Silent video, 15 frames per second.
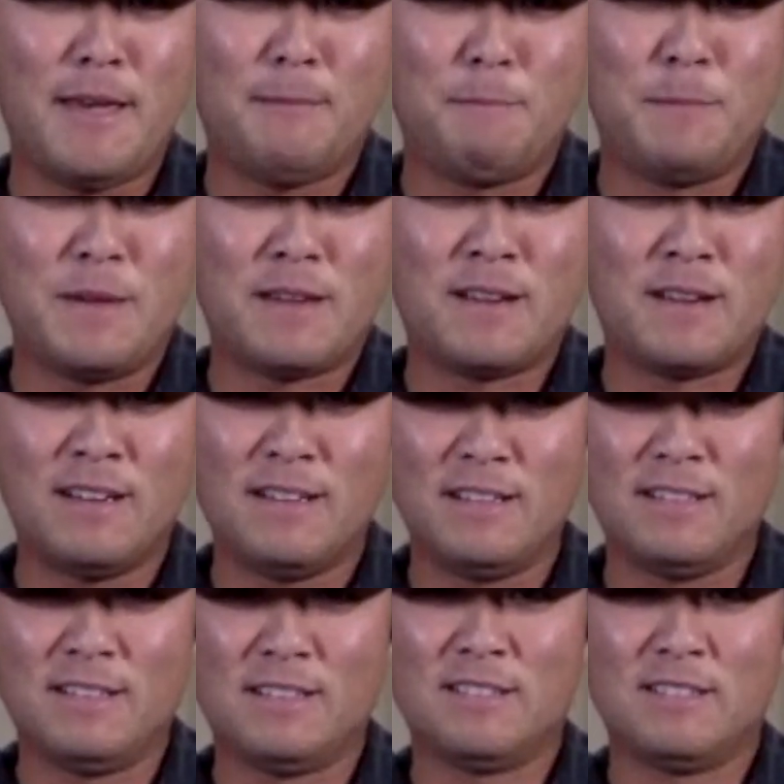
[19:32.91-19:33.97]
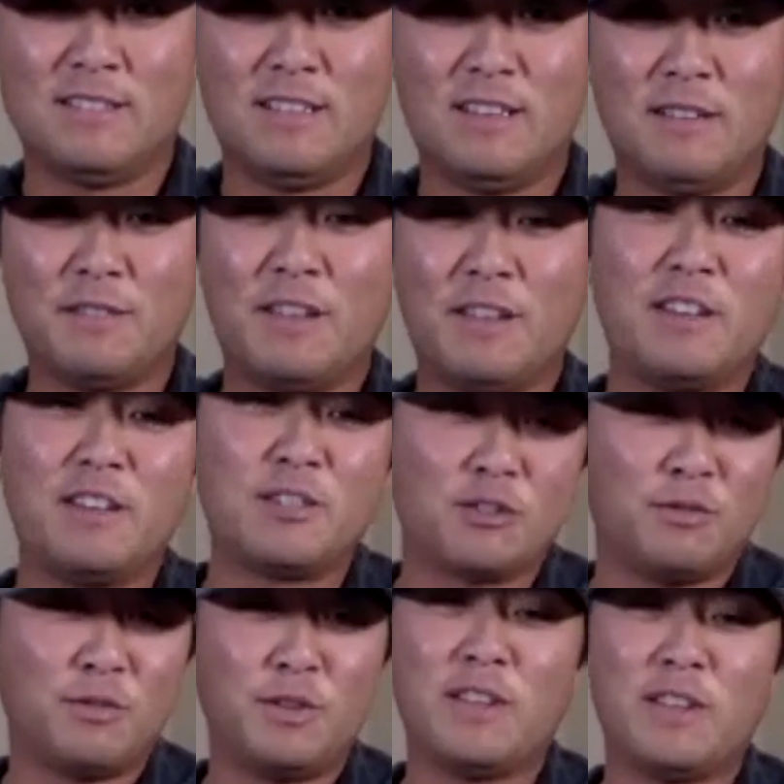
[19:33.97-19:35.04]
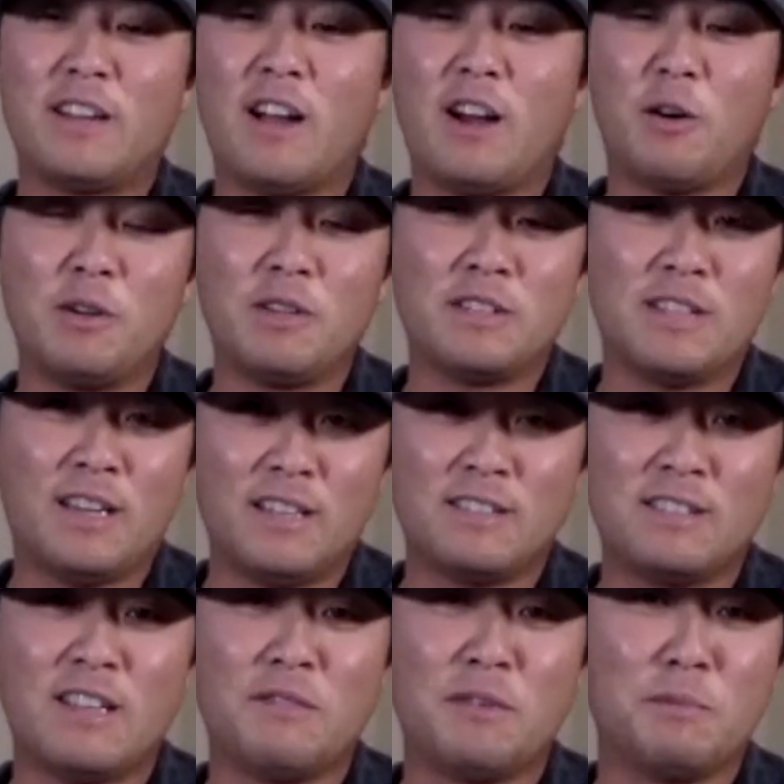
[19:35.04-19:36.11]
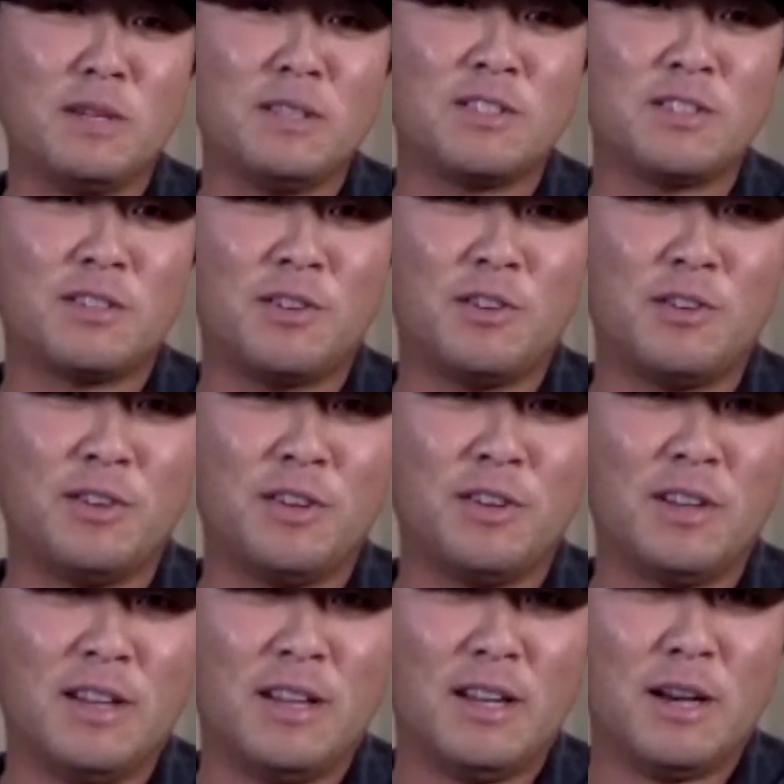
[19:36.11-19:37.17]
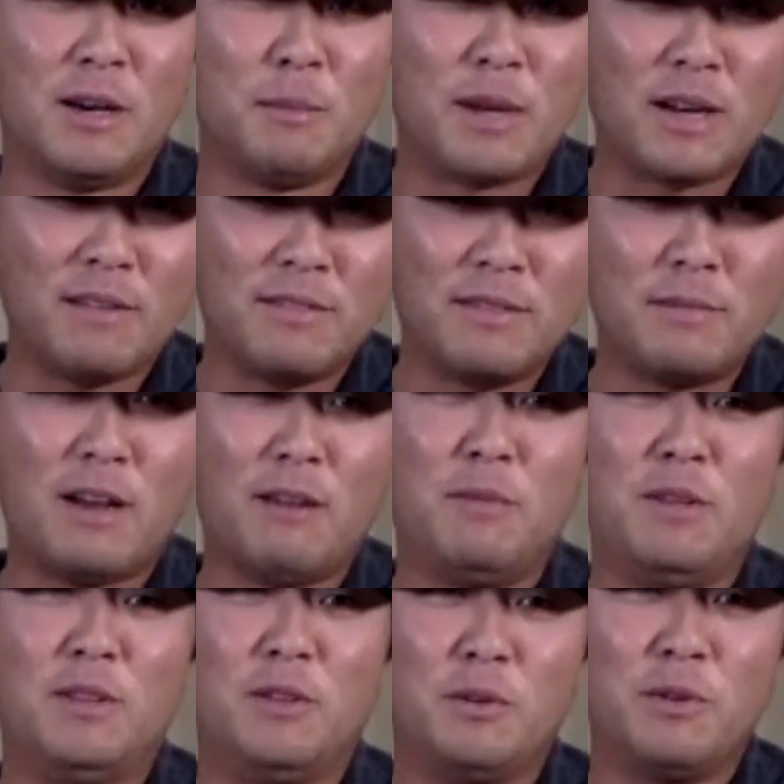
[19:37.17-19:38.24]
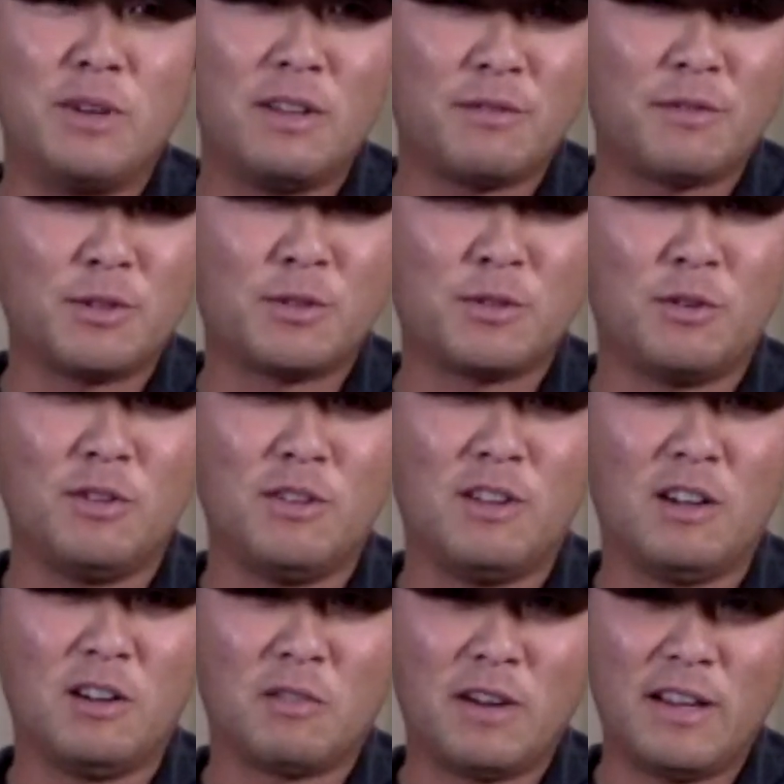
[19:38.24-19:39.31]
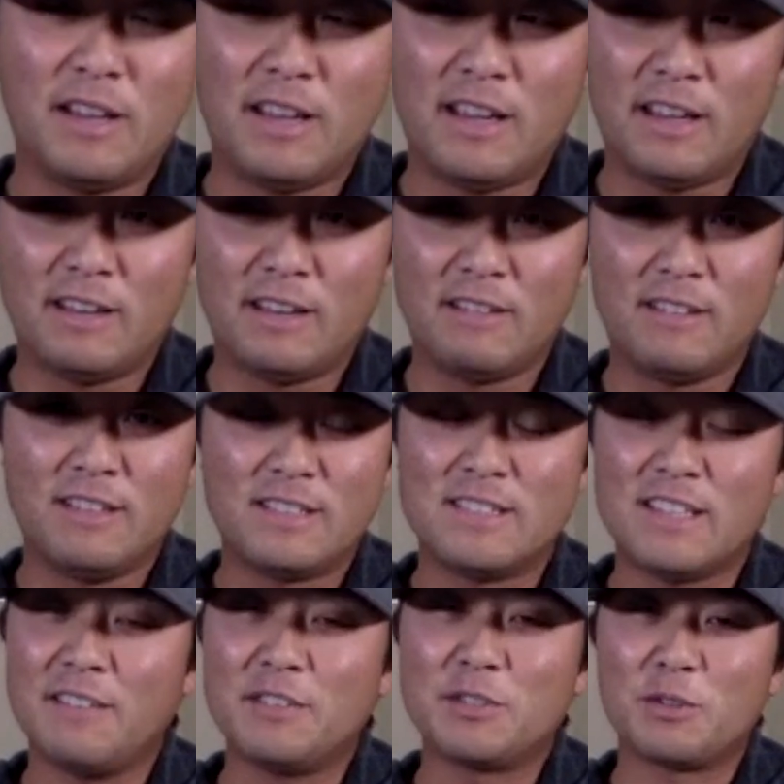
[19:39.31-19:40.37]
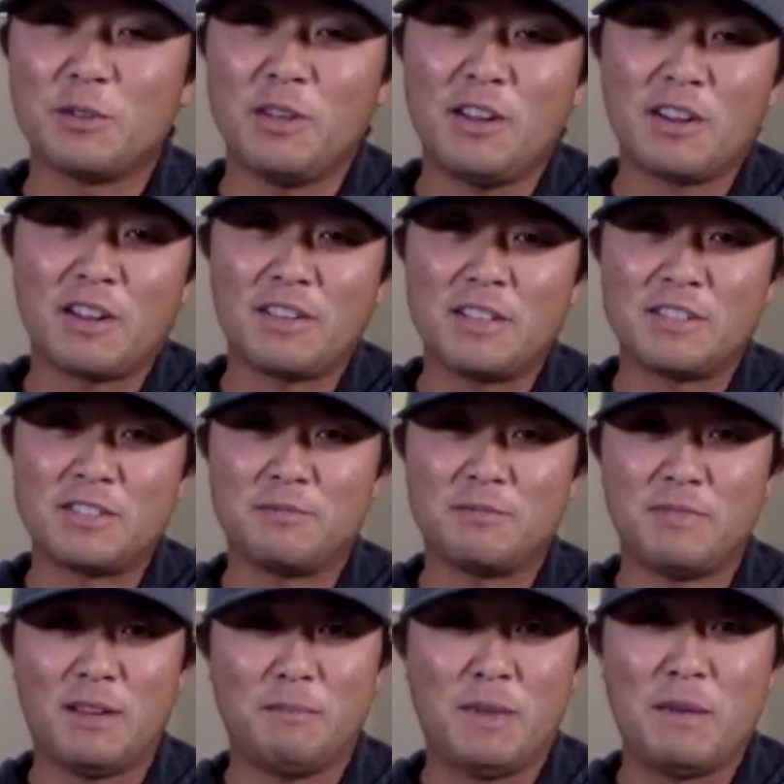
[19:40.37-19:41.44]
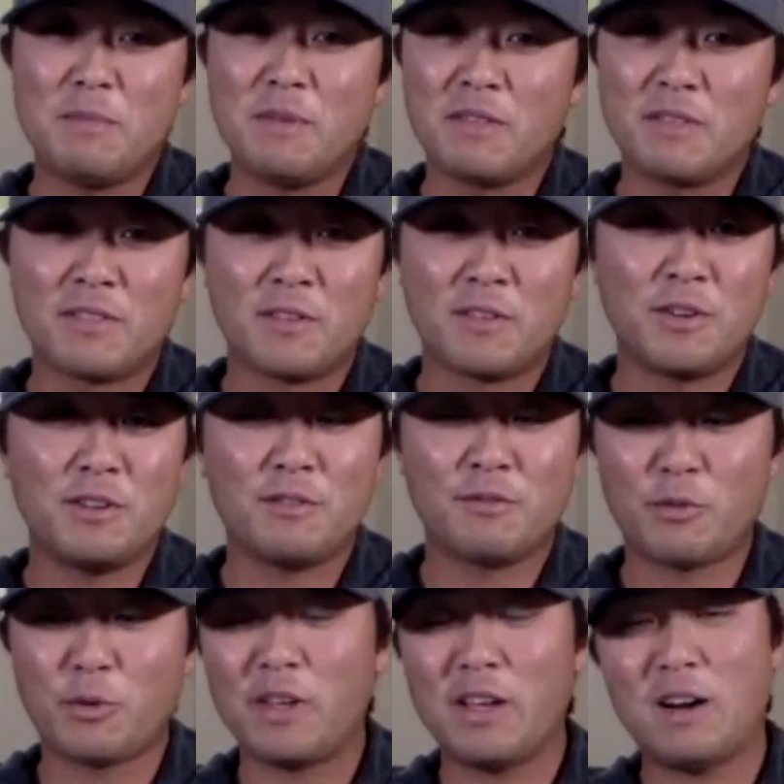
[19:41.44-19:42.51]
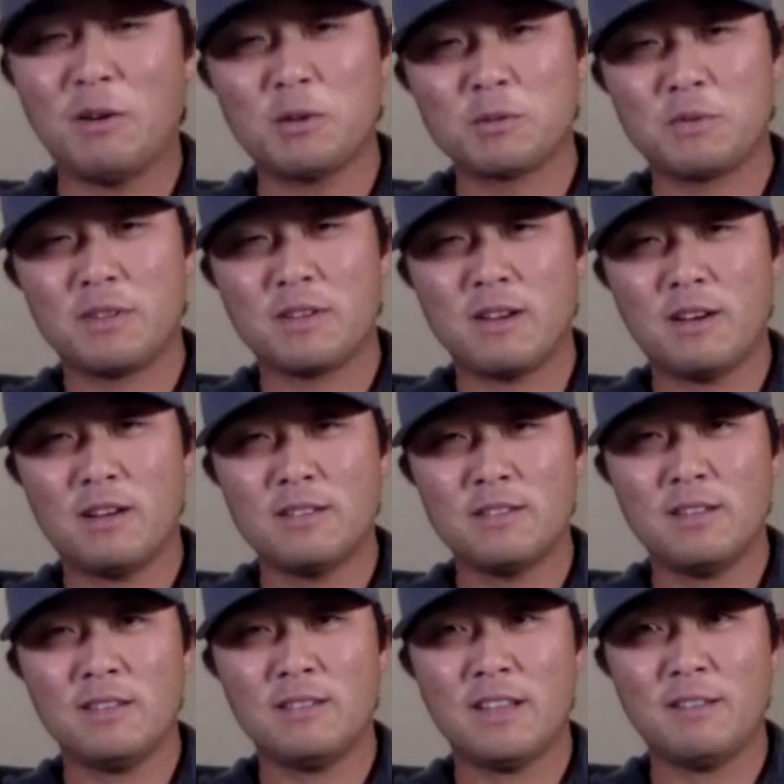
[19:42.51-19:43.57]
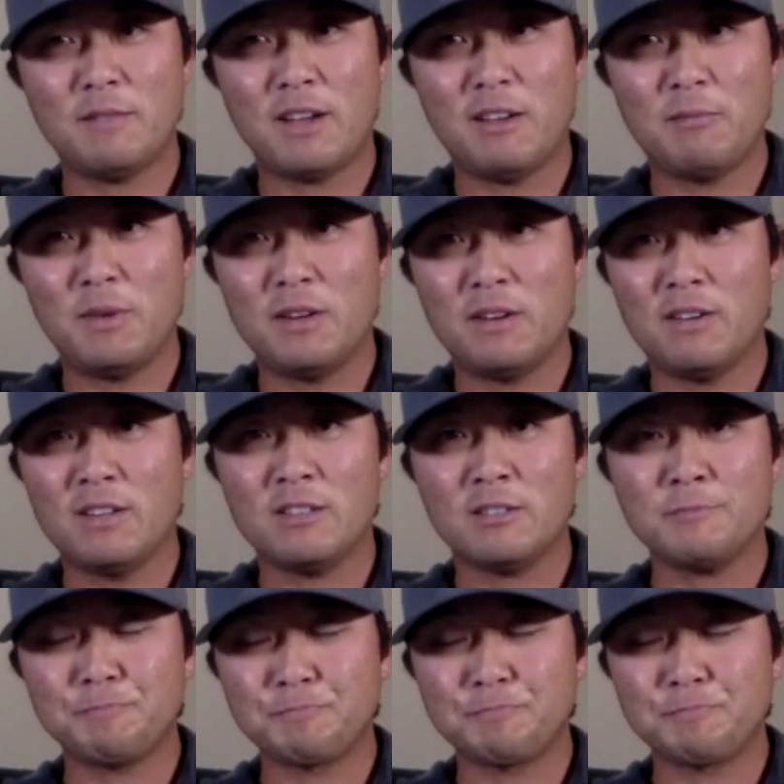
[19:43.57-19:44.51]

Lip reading: because of the initial fear that I always had 7 months ago. But I've been doing it for so long, right? And it's not even so long. It's maybe 30 or 40 hours worth of content that I've been on here.